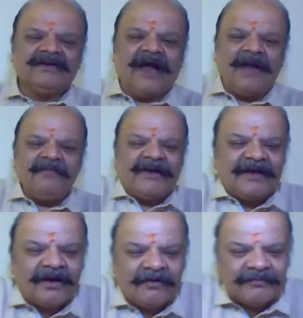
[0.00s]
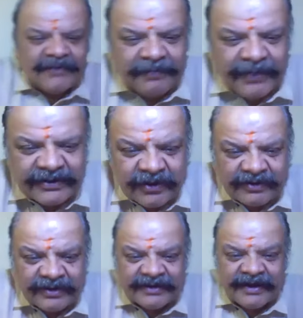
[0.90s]
diameter of the pulse or
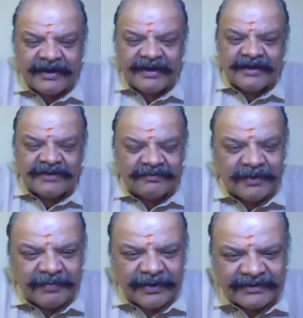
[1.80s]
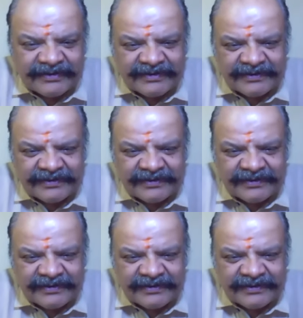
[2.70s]
the thickness of the pulse.